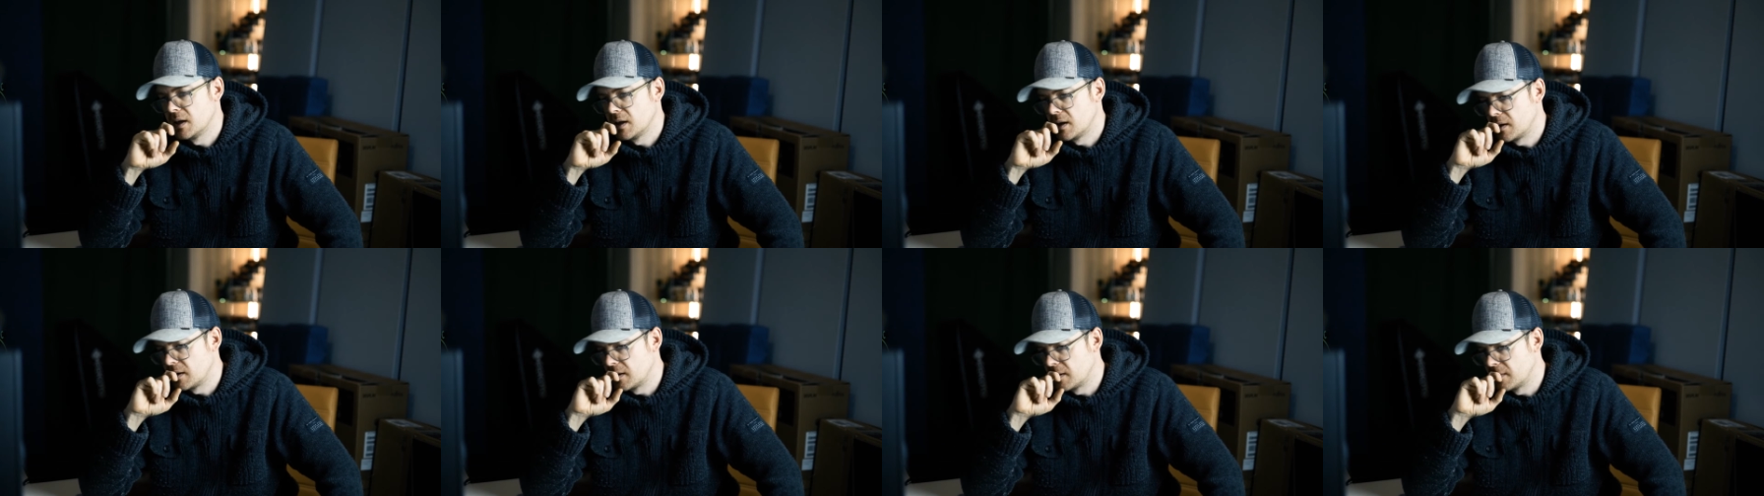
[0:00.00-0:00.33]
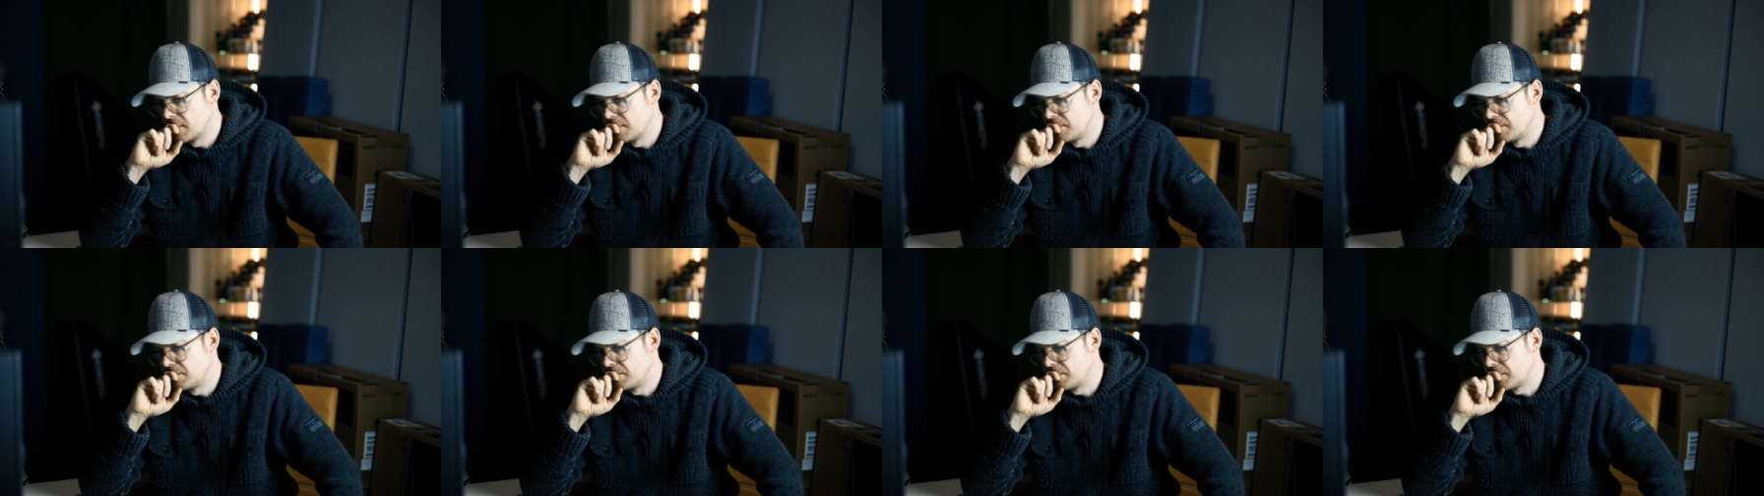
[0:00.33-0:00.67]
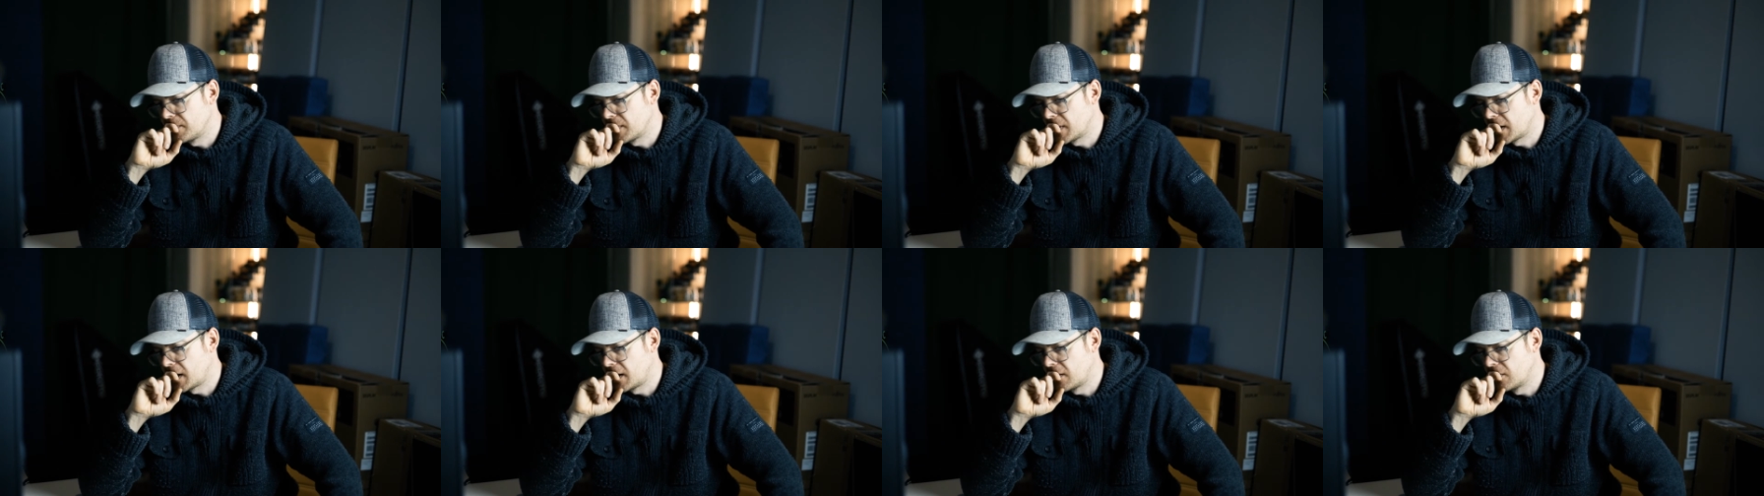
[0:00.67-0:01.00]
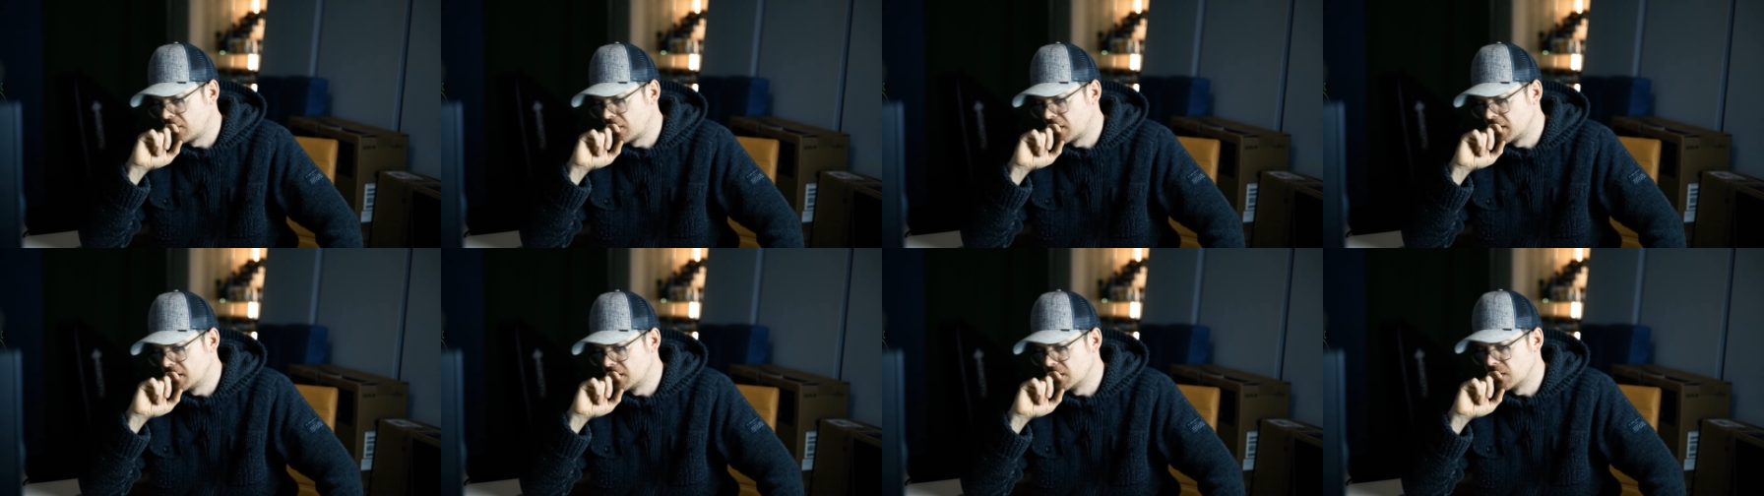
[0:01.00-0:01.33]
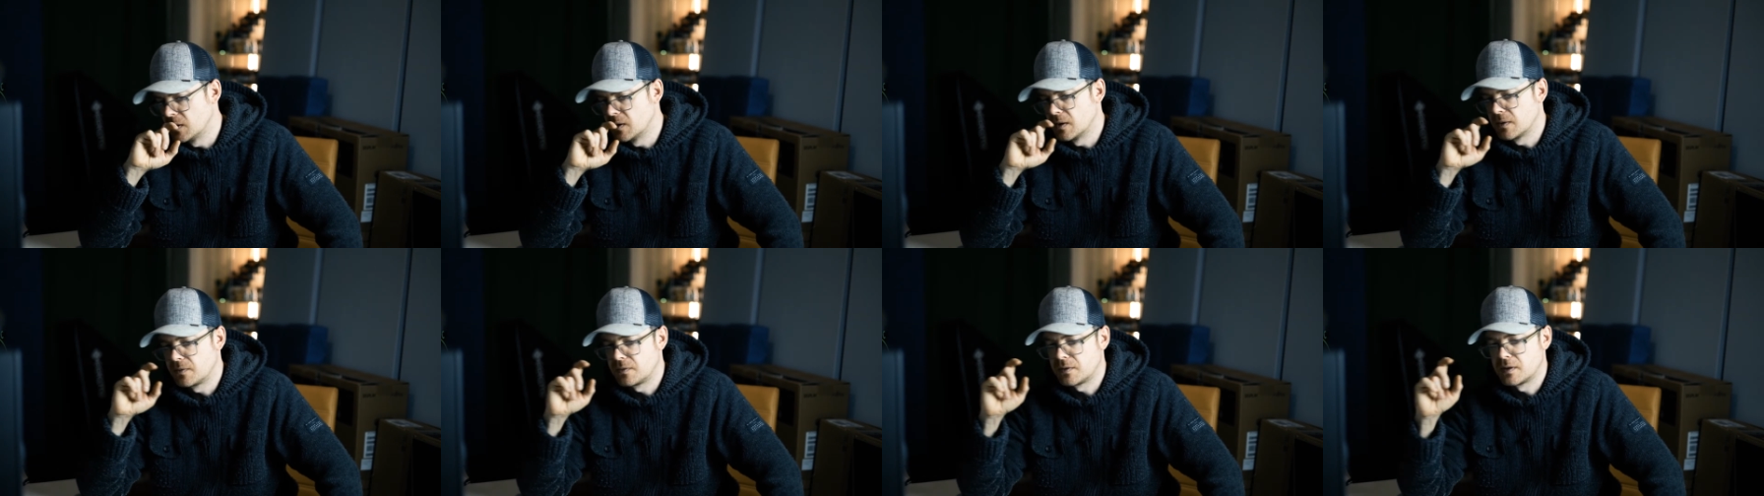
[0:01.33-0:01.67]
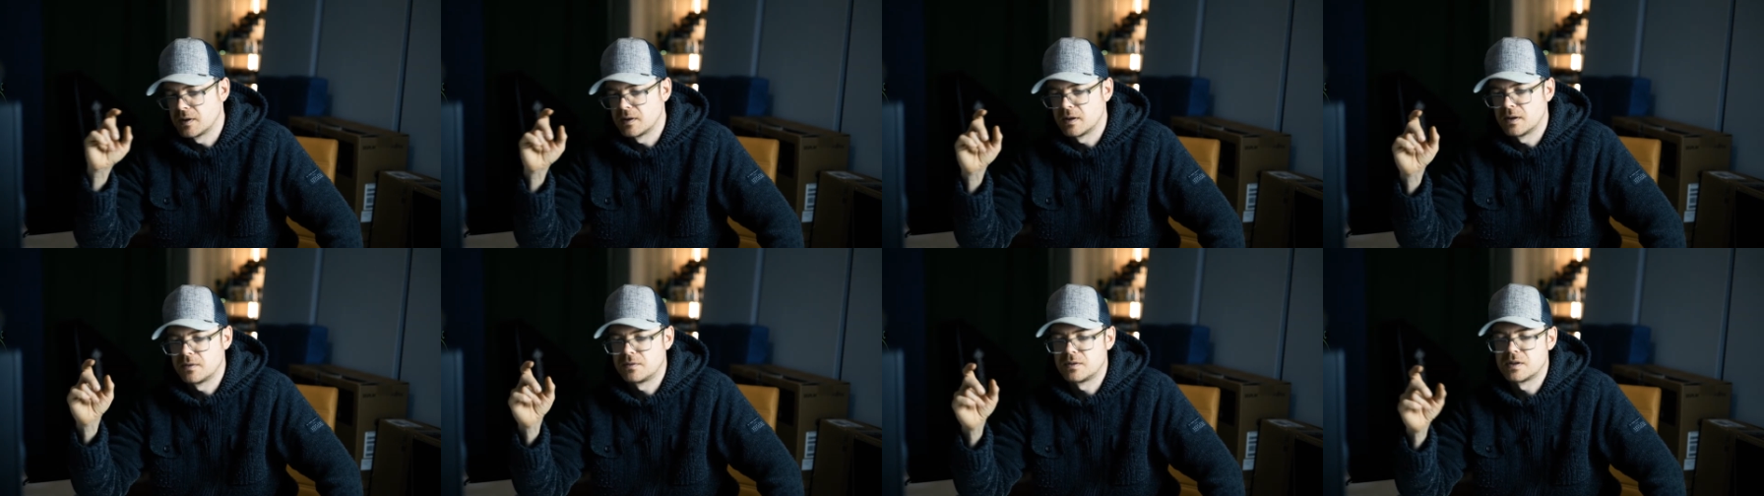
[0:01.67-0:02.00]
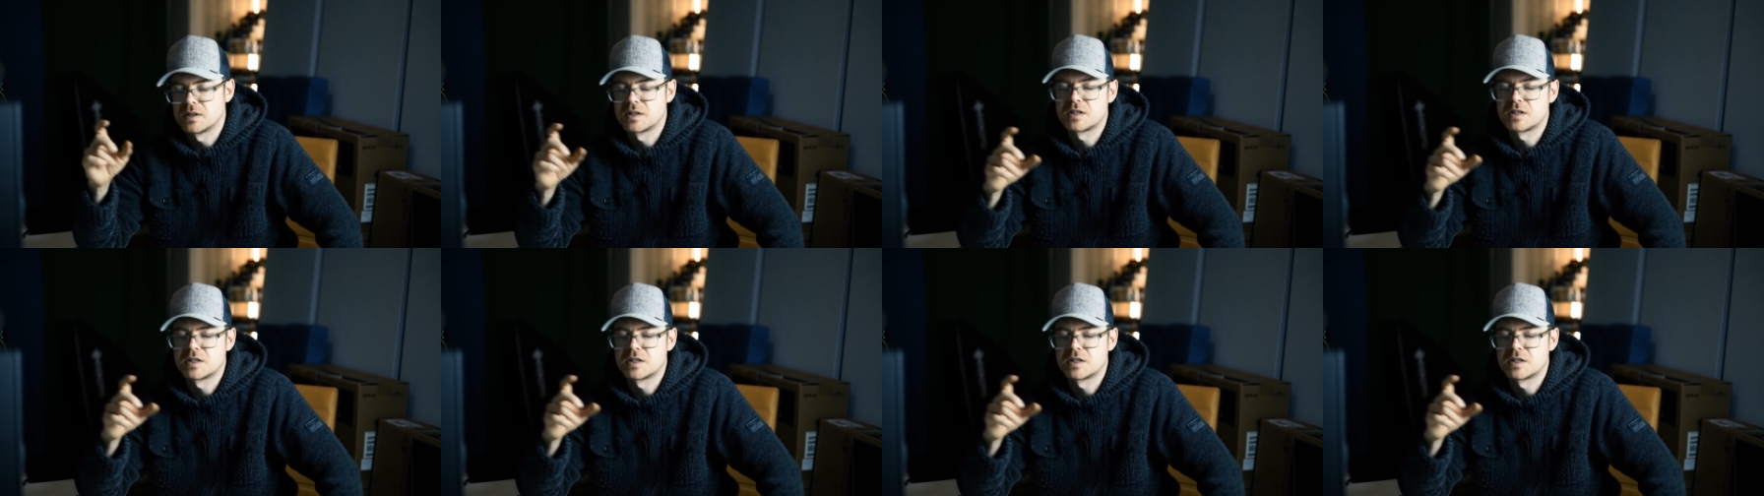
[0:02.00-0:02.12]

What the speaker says: I want to know if the